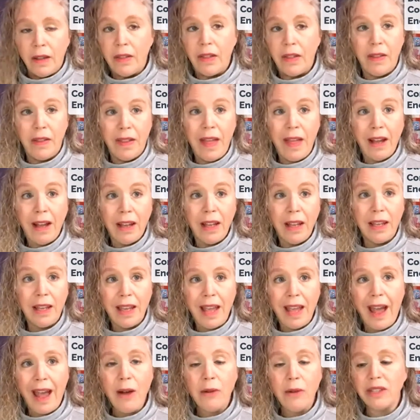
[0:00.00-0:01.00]
then that can
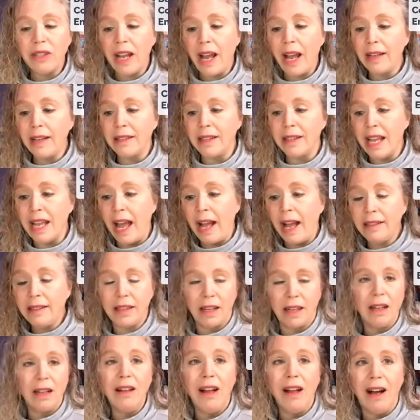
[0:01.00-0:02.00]
count as the
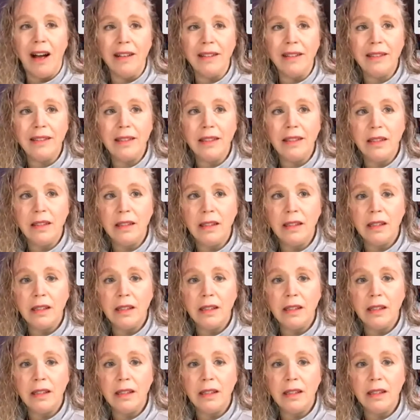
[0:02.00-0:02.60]
exit clause.